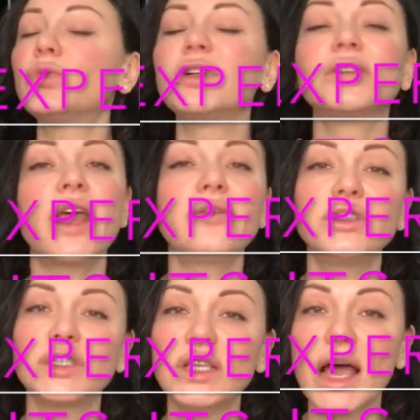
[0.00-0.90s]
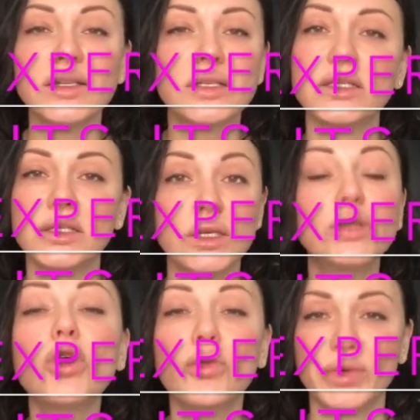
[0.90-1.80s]
will never discuss these
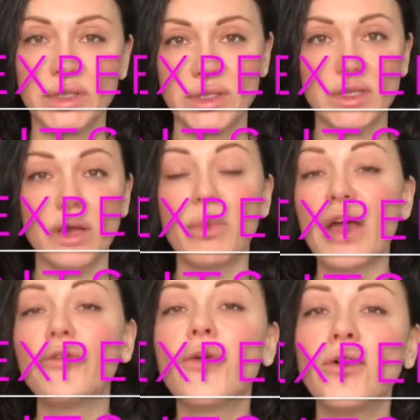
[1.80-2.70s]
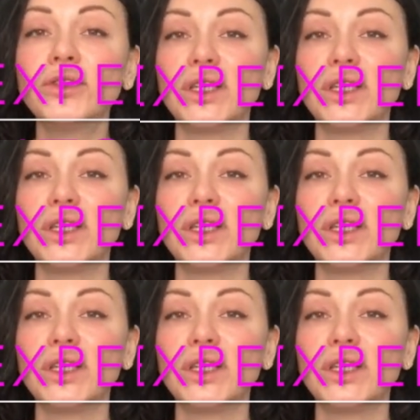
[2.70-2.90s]
topics by phone.